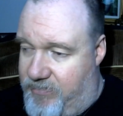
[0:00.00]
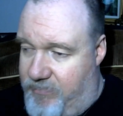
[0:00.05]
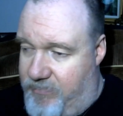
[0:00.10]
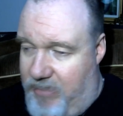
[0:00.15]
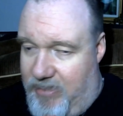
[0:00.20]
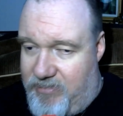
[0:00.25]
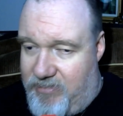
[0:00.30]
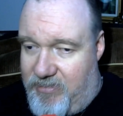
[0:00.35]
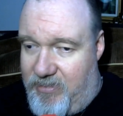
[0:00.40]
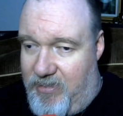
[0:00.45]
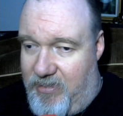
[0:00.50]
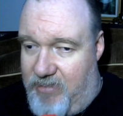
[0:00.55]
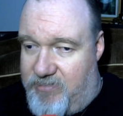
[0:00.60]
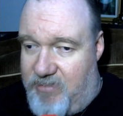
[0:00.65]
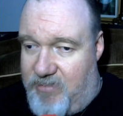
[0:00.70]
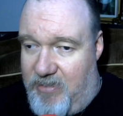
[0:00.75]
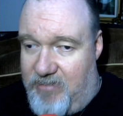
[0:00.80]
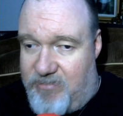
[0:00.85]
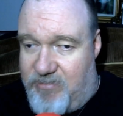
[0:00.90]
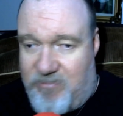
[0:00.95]
It's, it's,
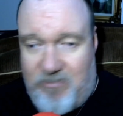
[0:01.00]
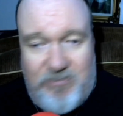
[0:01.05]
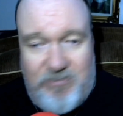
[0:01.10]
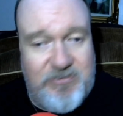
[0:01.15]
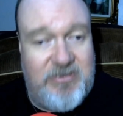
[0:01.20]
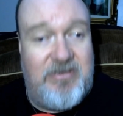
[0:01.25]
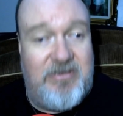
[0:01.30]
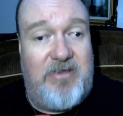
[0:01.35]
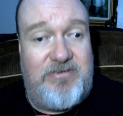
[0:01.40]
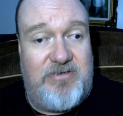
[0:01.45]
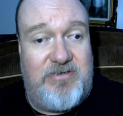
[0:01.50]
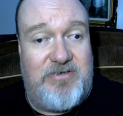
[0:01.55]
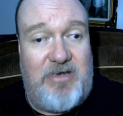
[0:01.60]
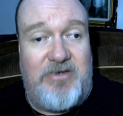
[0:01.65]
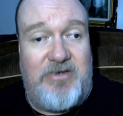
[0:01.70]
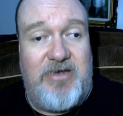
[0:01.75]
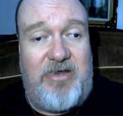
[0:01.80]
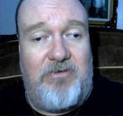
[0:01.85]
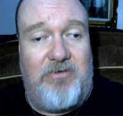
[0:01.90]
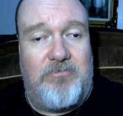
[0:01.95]
it's, it's, it's a
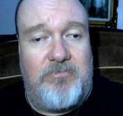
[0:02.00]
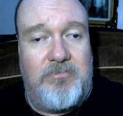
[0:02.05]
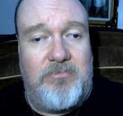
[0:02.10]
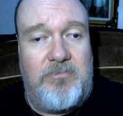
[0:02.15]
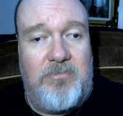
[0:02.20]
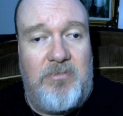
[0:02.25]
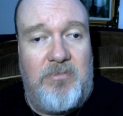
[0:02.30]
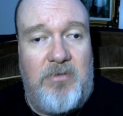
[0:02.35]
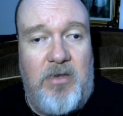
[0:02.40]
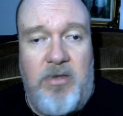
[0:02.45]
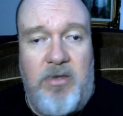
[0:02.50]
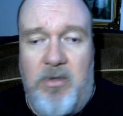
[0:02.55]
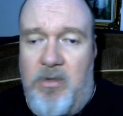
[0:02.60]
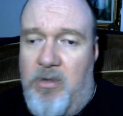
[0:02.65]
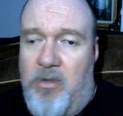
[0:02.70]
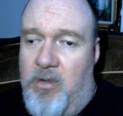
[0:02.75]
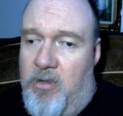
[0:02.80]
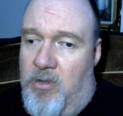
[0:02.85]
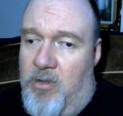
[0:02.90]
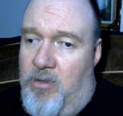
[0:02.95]
done deal.
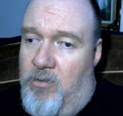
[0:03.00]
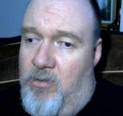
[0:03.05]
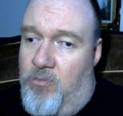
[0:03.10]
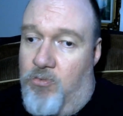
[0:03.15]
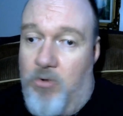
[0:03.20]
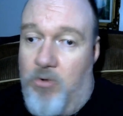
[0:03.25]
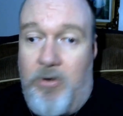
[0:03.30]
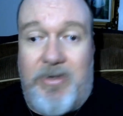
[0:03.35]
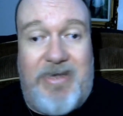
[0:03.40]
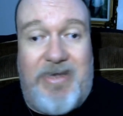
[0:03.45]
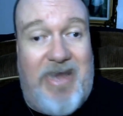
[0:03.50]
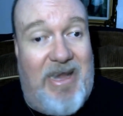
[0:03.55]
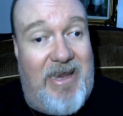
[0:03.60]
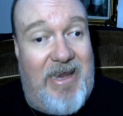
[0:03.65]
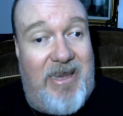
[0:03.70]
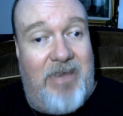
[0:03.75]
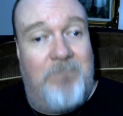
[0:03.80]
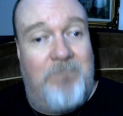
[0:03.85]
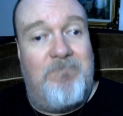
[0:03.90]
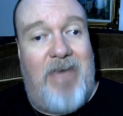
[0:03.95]
We're getting
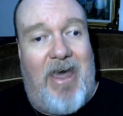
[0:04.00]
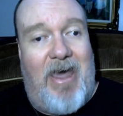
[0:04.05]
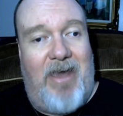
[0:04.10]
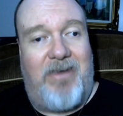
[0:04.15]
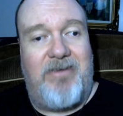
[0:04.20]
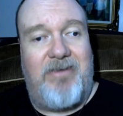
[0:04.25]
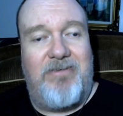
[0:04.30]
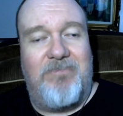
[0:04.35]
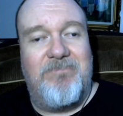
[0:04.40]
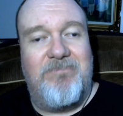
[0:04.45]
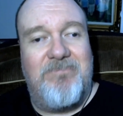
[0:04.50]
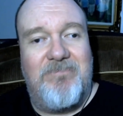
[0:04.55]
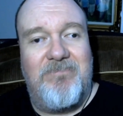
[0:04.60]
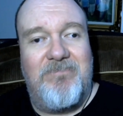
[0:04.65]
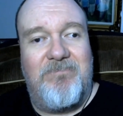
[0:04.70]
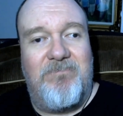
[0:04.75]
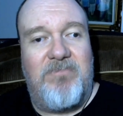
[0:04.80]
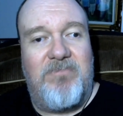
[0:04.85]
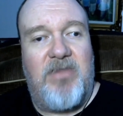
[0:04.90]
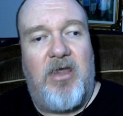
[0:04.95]
him back.
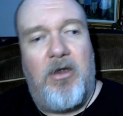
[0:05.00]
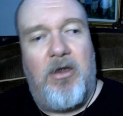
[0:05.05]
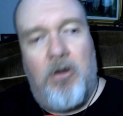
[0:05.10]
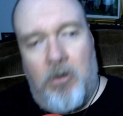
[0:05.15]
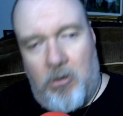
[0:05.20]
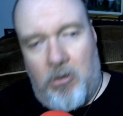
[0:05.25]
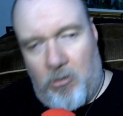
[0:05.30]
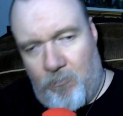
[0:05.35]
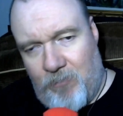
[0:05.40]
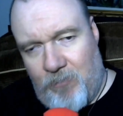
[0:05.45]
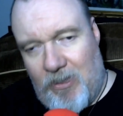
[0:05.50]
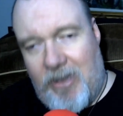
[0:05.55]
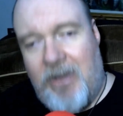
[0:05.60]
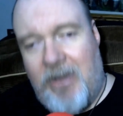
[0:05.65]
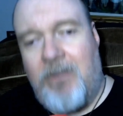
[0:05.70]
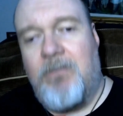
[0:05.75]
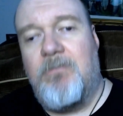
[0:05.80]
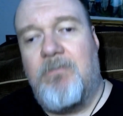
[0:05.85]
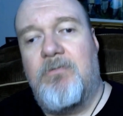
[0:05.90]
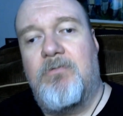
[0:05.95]

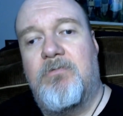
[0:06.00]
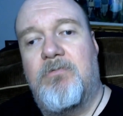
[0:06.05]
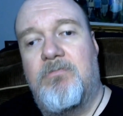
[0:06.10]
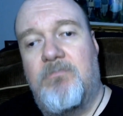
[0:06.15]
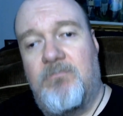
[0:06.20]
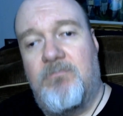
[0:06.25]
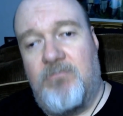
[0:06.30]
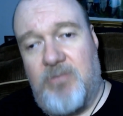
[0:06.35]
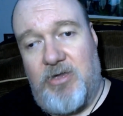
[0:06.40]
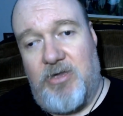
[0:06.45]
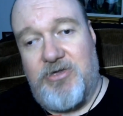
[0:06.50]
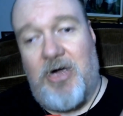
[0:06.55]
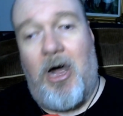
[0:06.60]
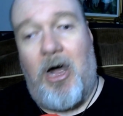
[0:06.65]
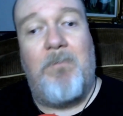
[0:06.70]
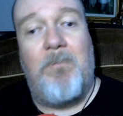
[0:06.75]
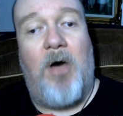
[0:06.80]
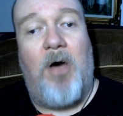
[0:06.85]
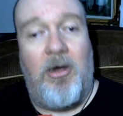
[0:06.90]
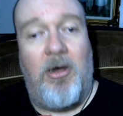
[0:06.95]
Hopefully, the
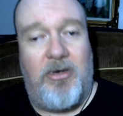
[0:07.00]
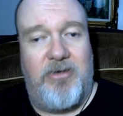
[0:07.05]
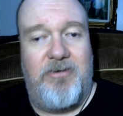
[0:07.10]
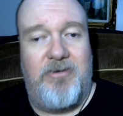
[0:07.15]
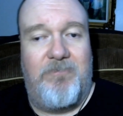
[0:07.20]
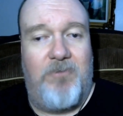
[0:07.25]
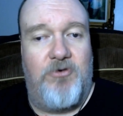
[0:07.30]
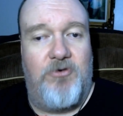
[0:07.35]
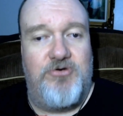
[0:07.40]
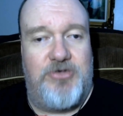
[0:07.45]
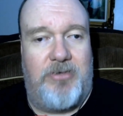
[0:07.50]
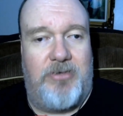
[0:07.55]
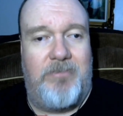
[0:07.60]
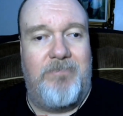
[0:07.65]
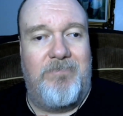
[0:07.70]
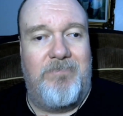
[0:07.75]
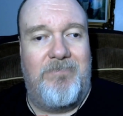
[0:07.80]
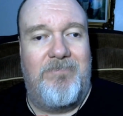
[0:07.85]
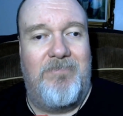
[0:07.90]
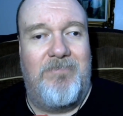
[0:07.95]
Tom Holland version.
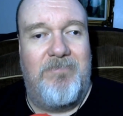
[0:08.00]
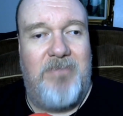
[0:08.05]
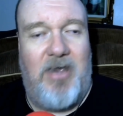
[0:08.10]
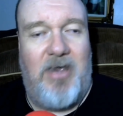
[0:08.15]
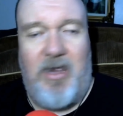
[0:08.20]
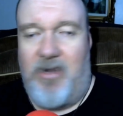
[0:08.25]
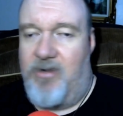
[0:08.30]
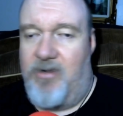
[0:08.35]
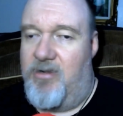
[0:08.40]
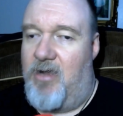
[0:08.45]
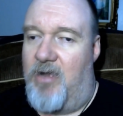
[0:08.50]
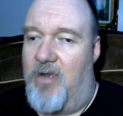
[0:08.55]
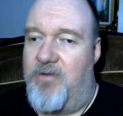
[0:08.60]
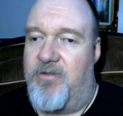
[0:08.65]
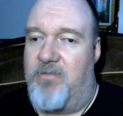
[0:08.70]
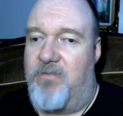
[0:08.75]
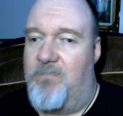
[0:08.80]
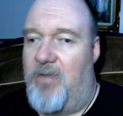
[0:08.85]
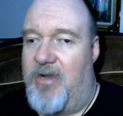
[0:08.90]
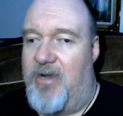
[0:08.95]
And not
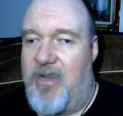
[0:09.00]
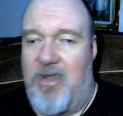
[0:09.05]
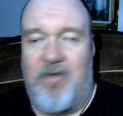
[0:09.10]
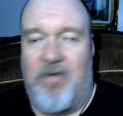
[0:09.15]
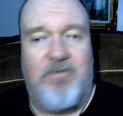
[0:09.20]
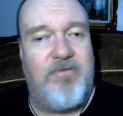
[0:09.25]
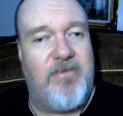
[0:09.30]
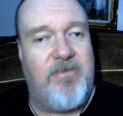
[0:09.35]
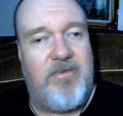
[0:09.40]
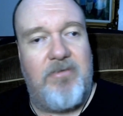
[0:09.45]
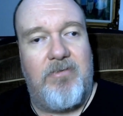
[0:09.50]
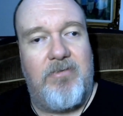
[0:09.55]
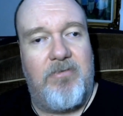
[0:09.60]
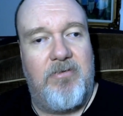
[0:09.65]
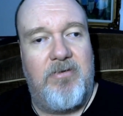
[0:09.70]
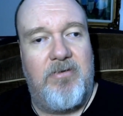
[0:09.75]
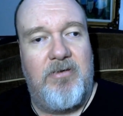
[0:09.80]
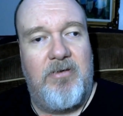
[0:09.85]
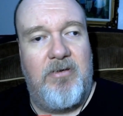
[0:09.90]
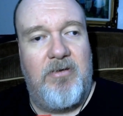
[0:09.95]
somebody else.
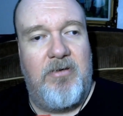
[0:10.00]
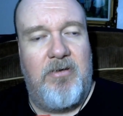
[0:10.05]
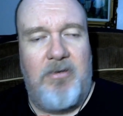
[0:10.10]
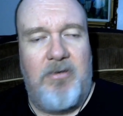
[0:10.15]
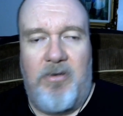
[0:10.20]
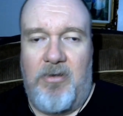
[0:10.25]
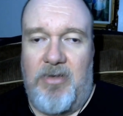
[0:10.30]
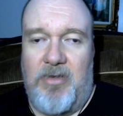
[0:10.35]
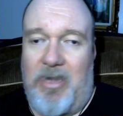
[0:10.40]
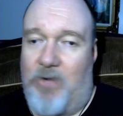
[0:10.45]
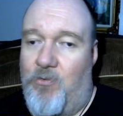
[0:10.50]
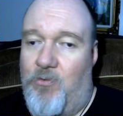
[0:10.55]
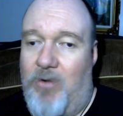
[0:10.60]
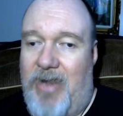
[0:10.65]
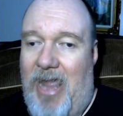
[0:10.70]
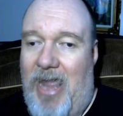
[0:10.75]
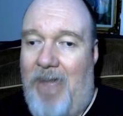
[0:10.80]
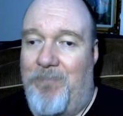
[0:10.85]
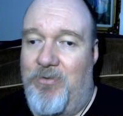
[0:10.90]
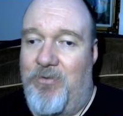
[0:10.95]
Like what
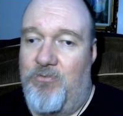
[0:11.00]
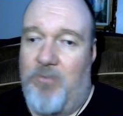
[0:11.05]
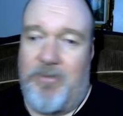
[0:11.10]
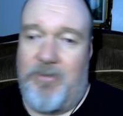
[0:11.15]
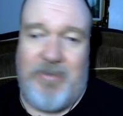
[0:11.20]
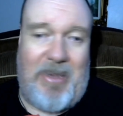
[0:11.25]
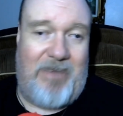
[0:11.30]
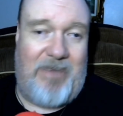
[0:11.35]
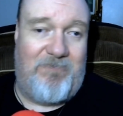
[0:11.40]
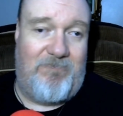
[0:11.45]
happened with that.